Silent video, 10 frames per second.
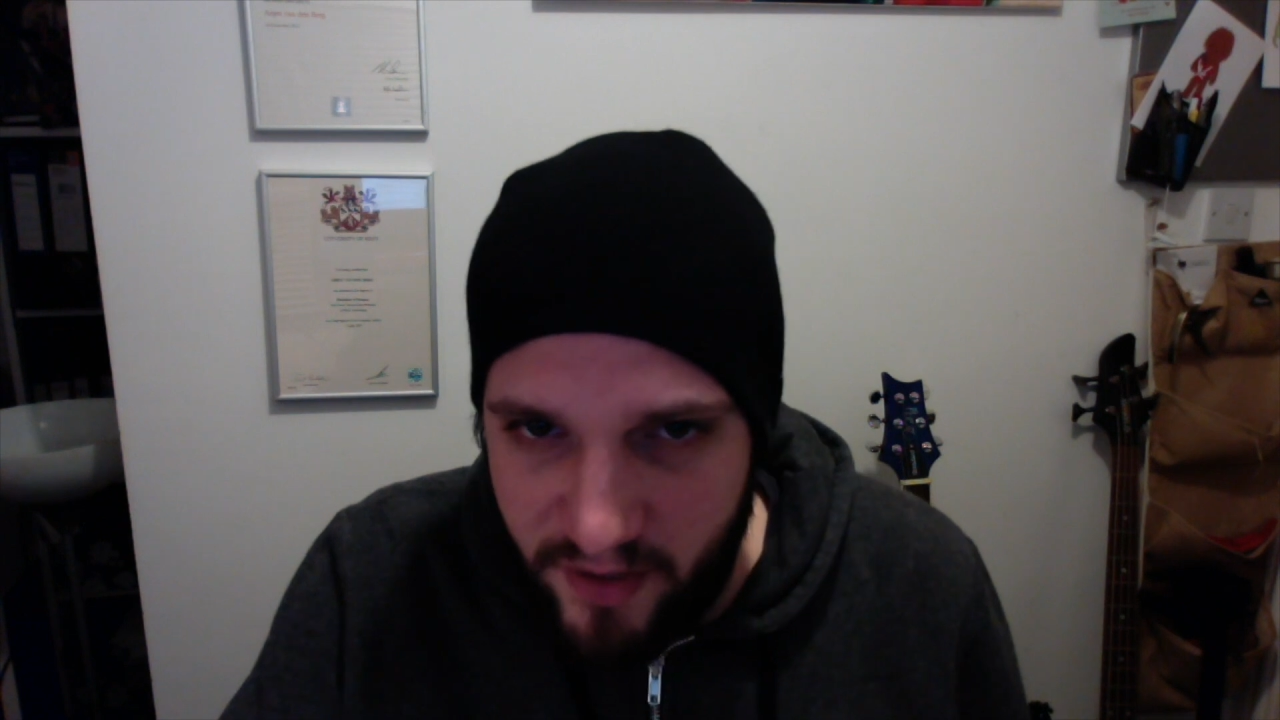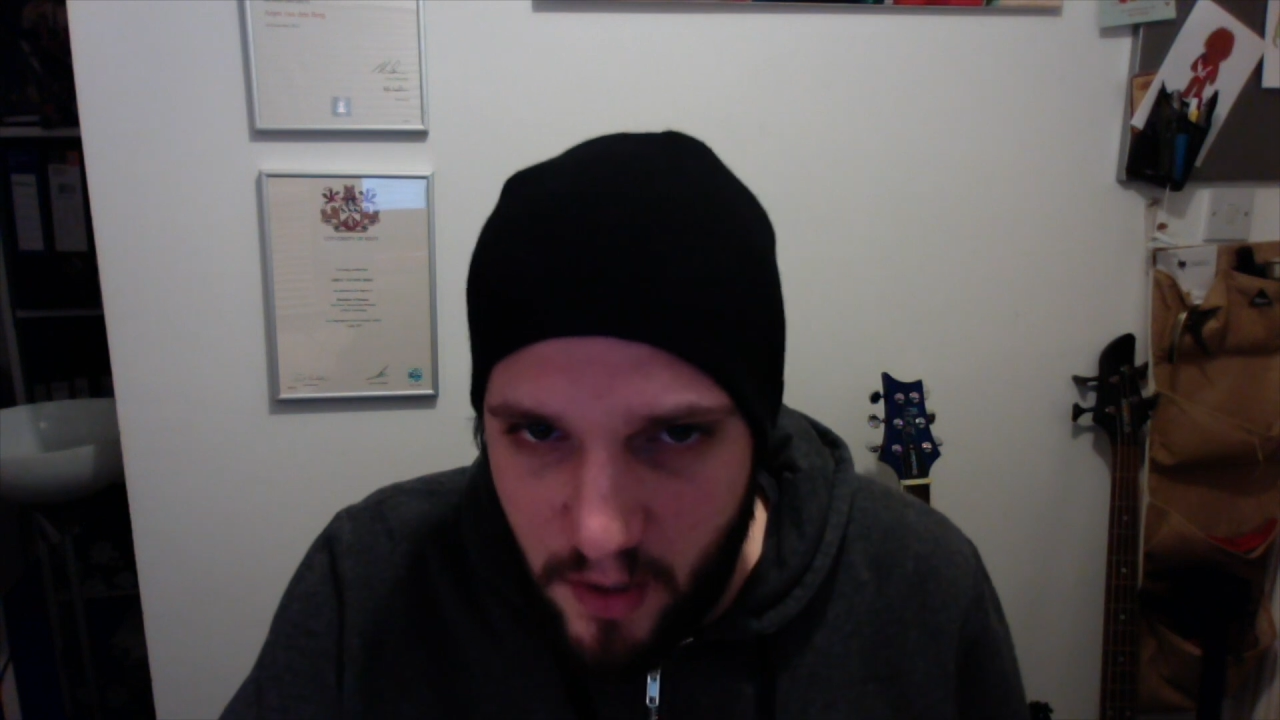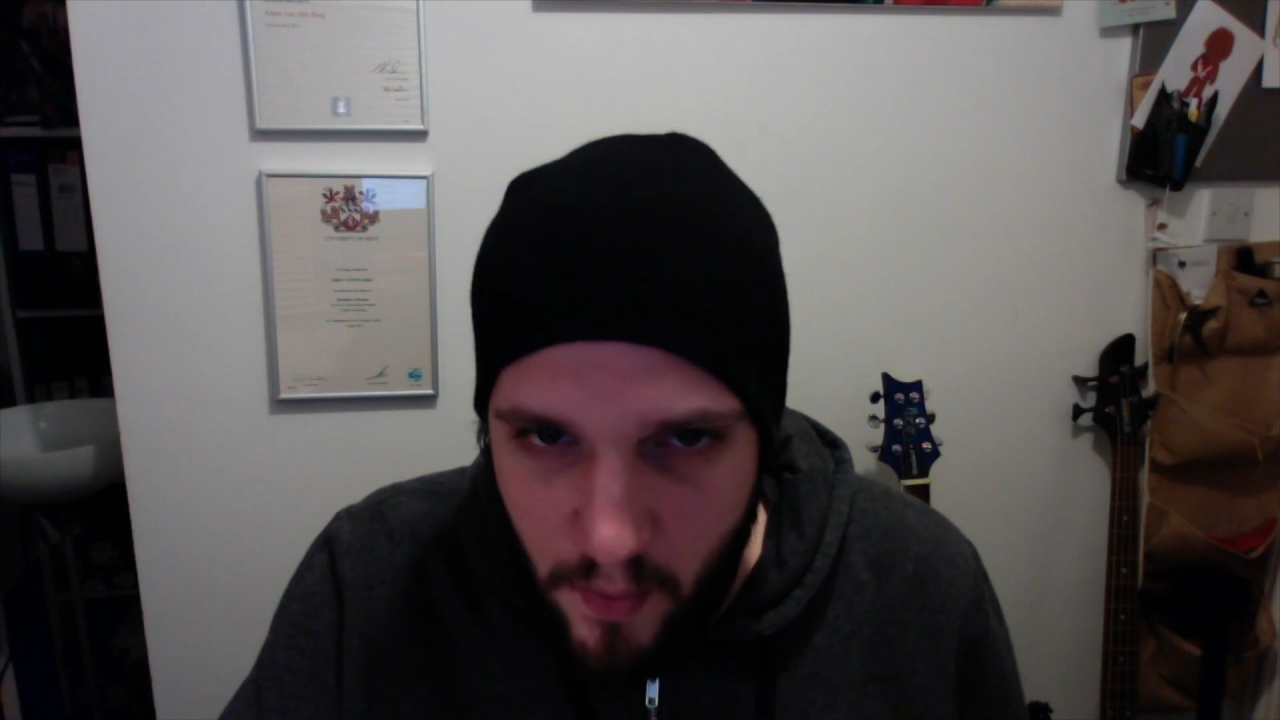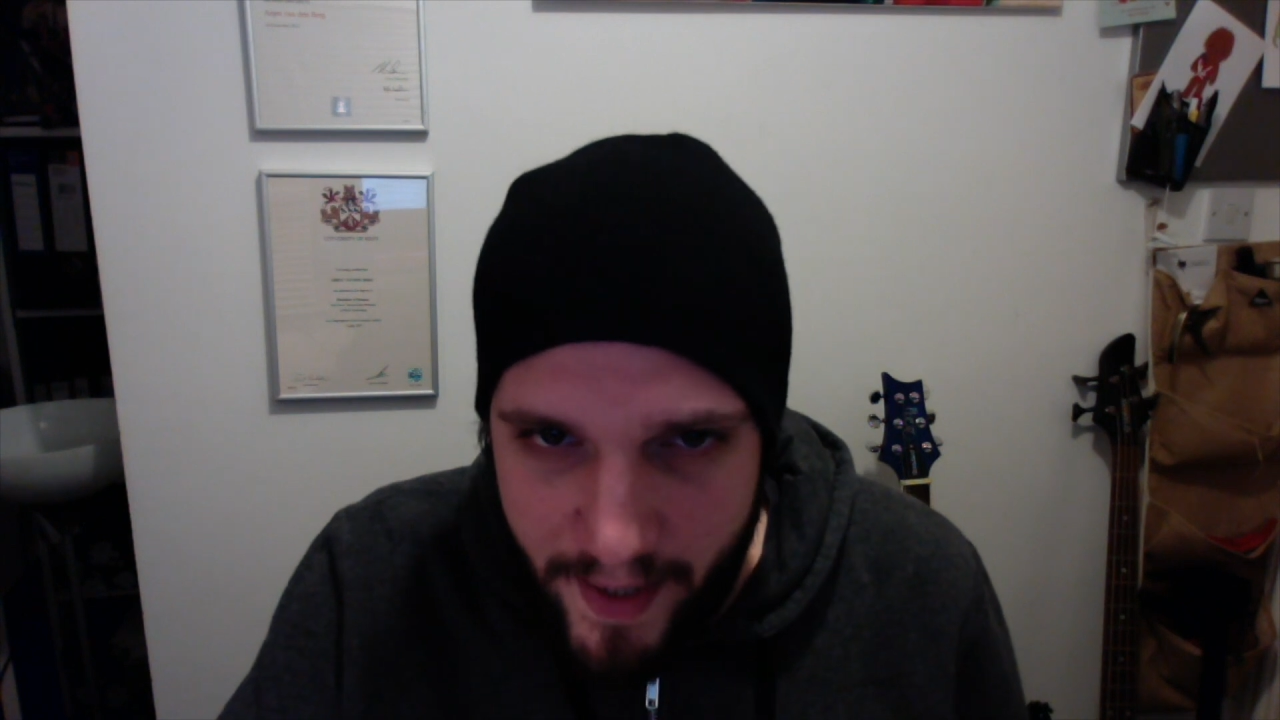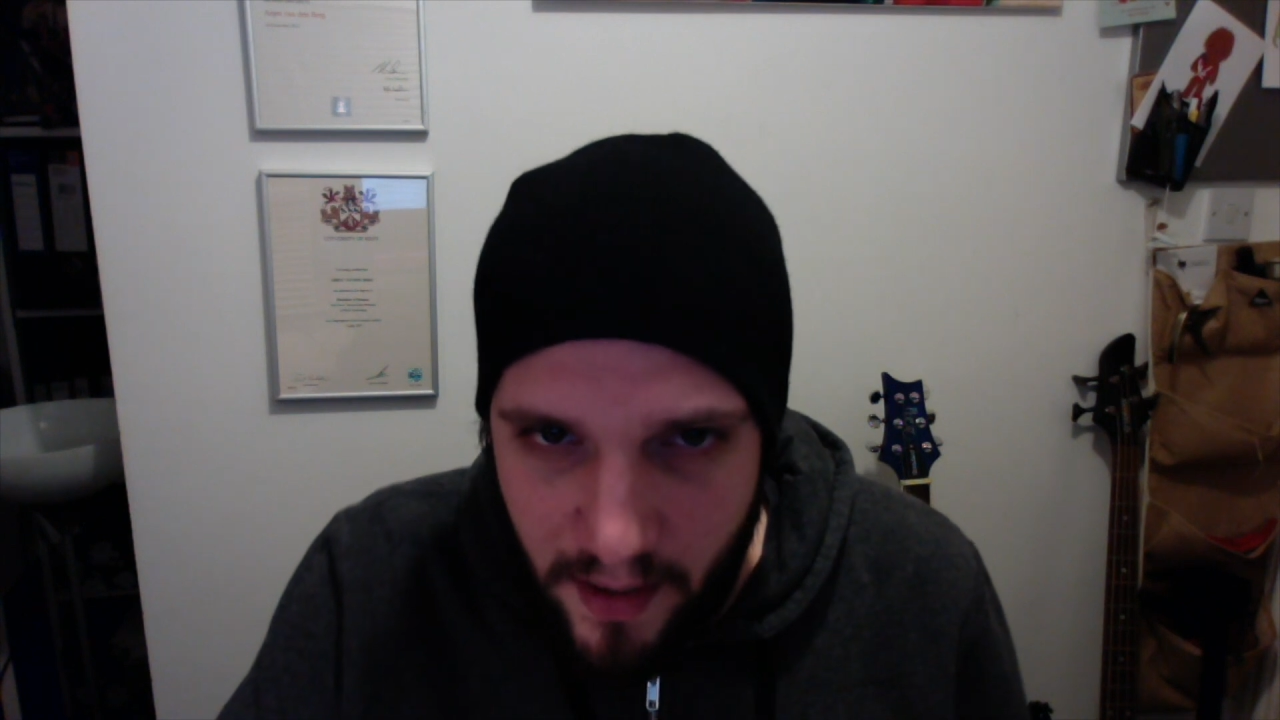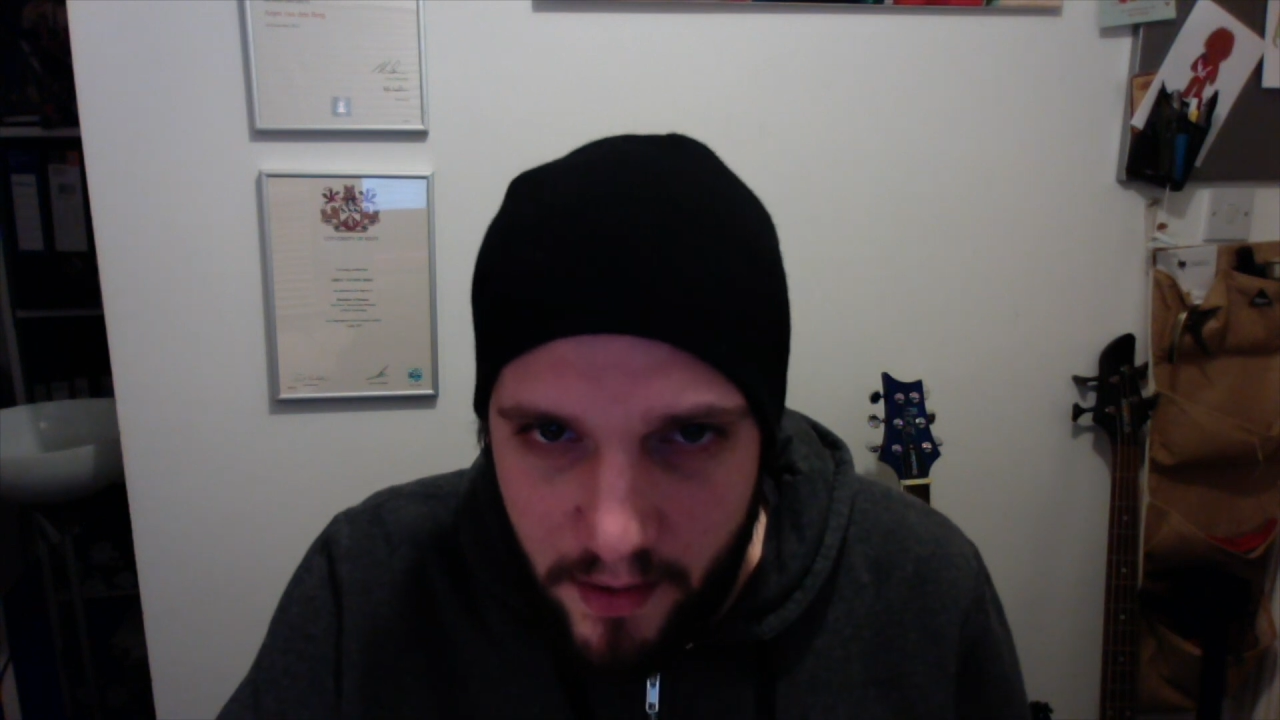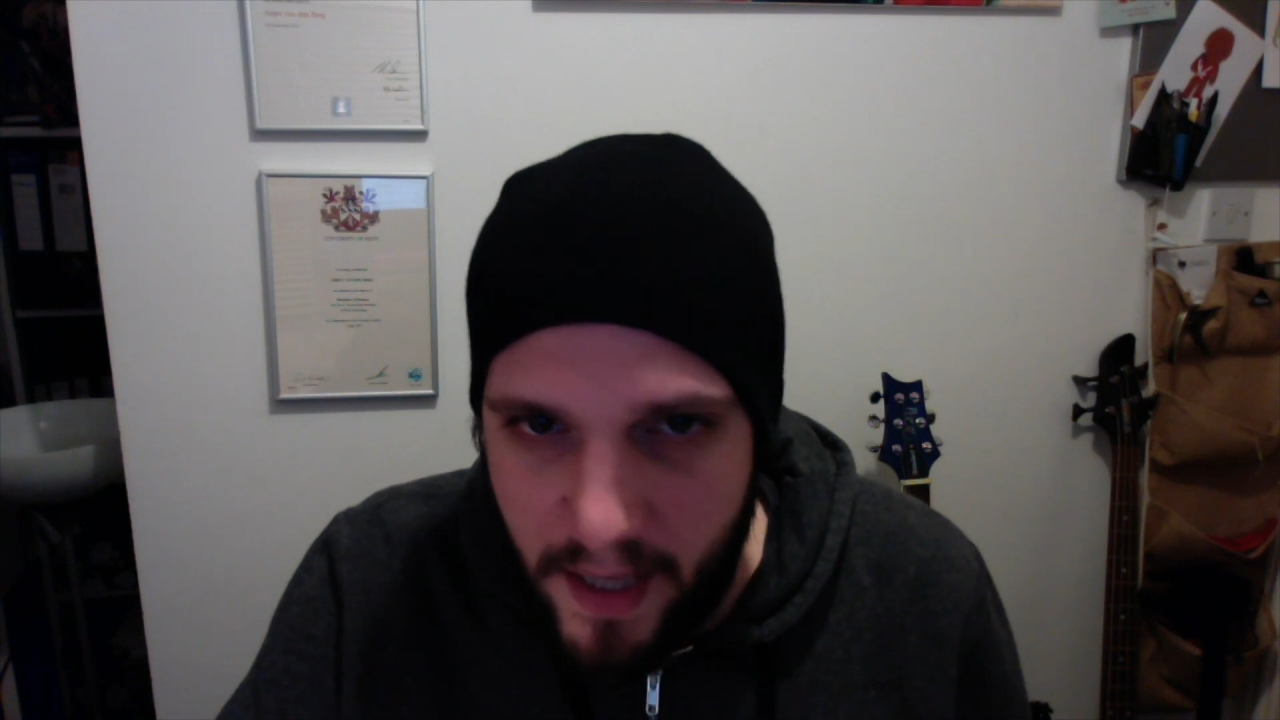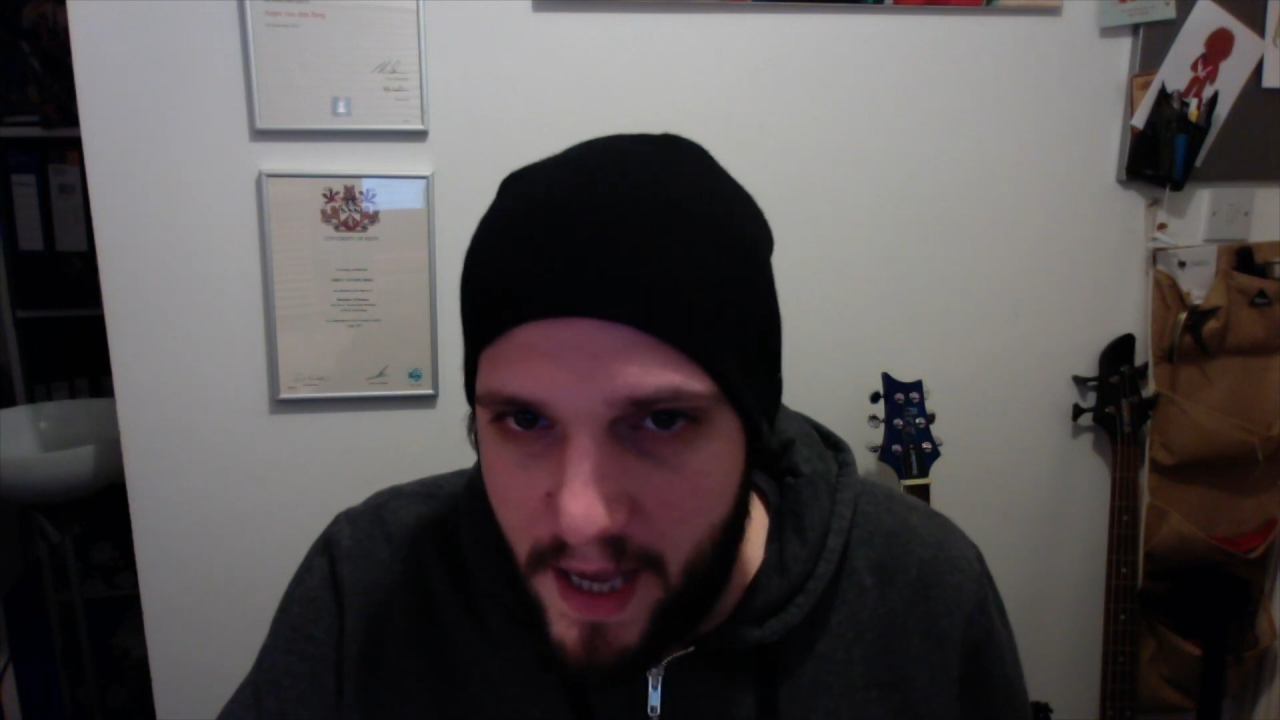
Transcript: a quick look